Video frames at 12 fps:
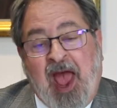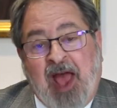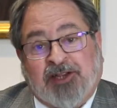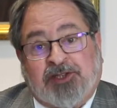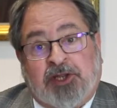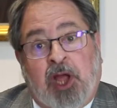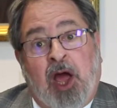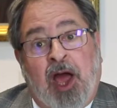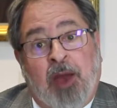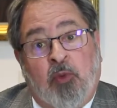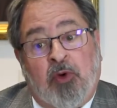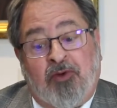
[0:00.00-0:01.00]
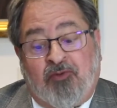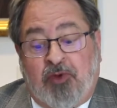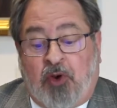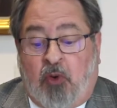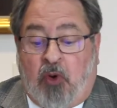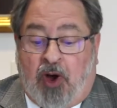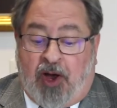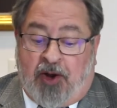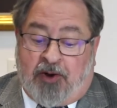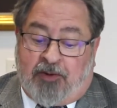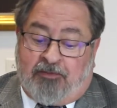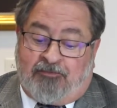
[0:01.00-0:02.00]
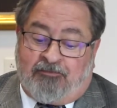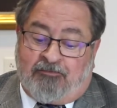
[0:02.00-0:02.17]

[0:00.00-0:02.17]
as the time would have required.